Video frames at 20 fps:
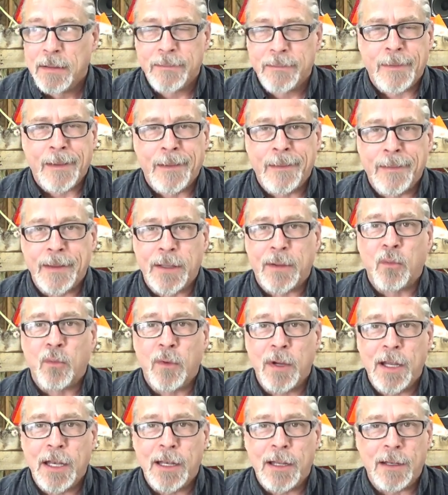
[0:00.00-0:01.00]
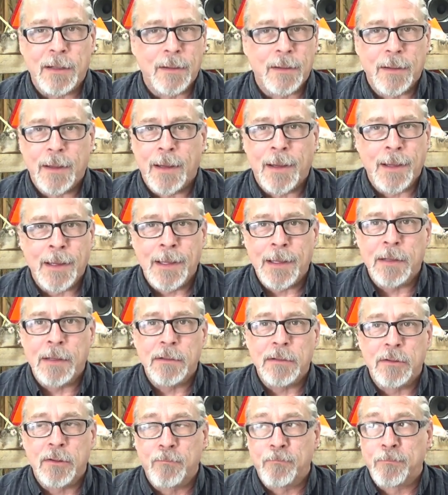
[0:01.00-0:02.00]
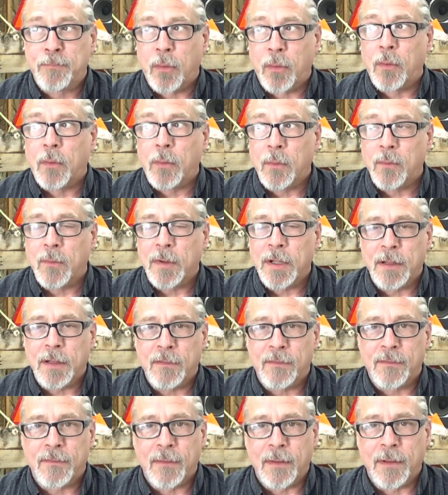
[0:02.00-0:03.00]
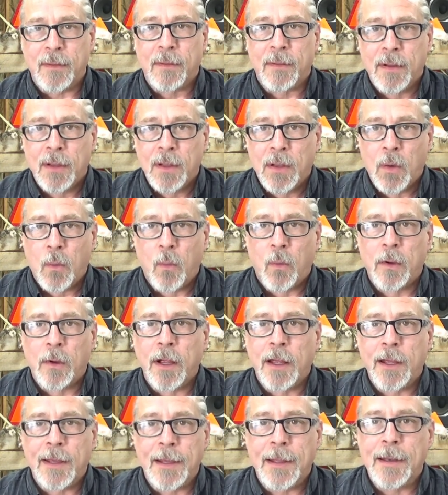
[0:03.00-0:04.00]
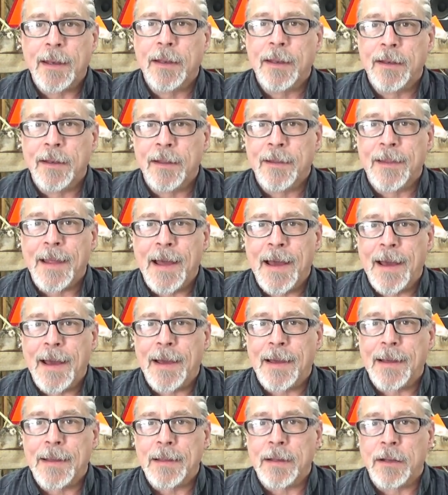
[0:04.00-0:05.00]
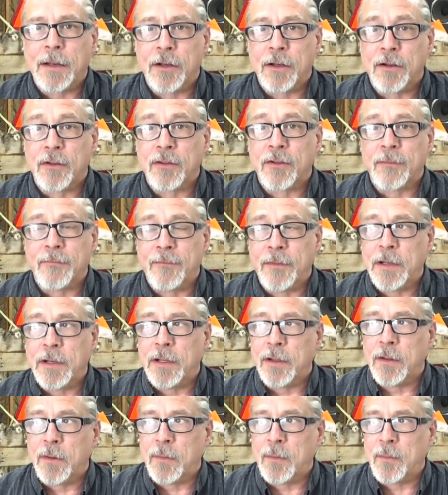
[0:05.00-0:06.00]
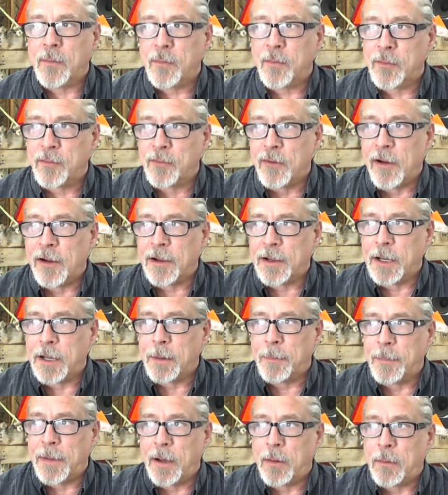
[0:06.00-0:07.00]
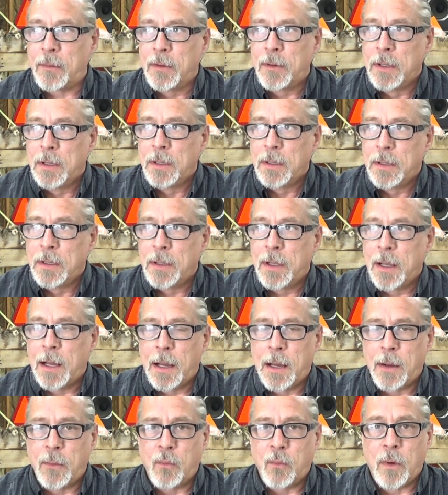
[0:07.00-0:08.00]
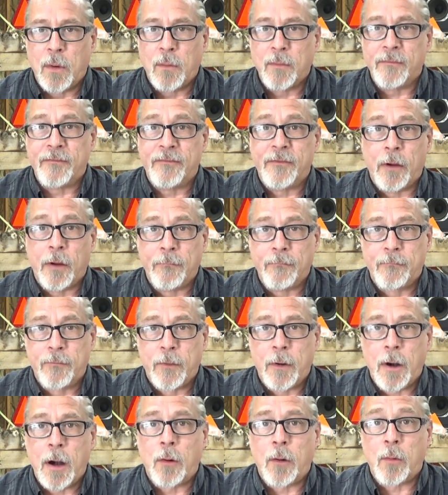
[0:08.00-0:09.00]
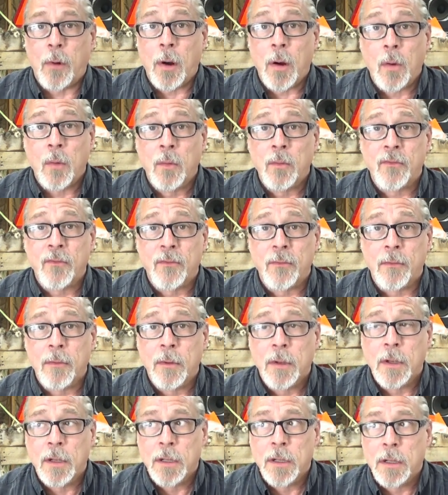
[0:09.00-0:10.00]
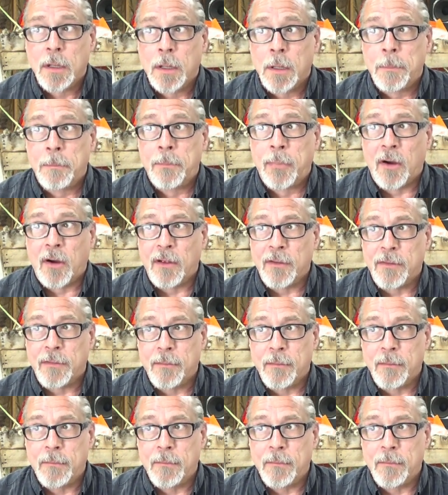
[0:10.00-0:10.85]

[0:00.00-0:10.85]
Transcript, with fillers: it's kind of like weeding. I hate pulling weeds. And we're going to get into that in another video when we're talking about uh, what we've done for our rows. But